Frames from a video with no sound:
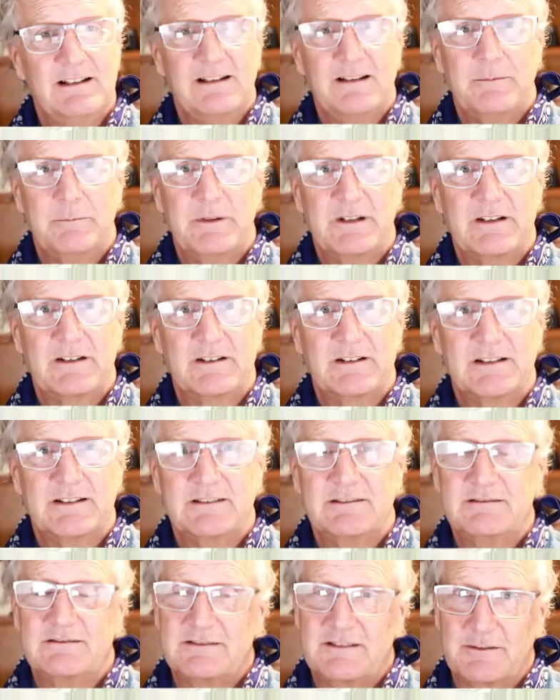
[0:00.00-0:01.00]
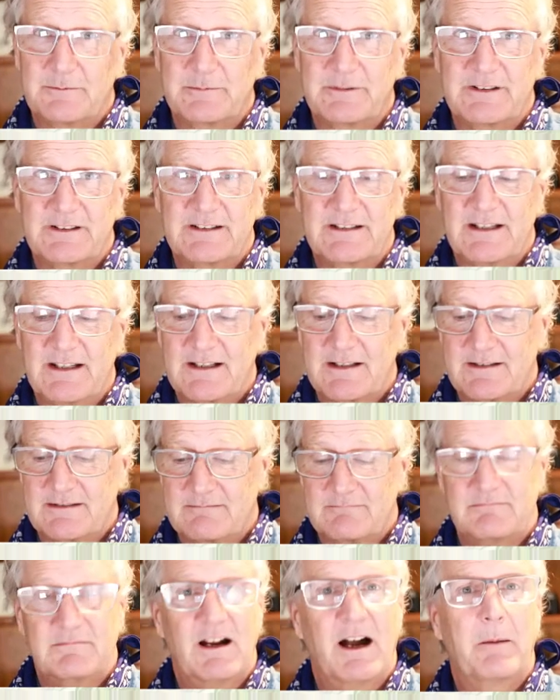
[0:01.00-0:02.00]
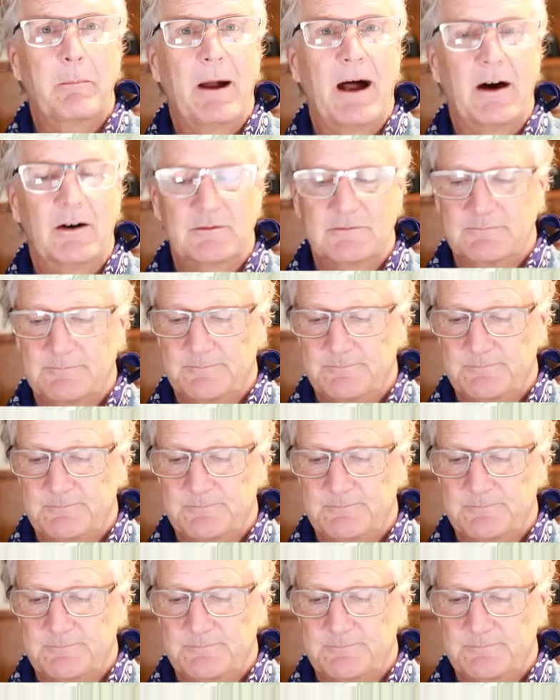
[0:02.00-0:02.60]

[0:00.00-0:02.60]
Be good, don't be a dick. I'm out.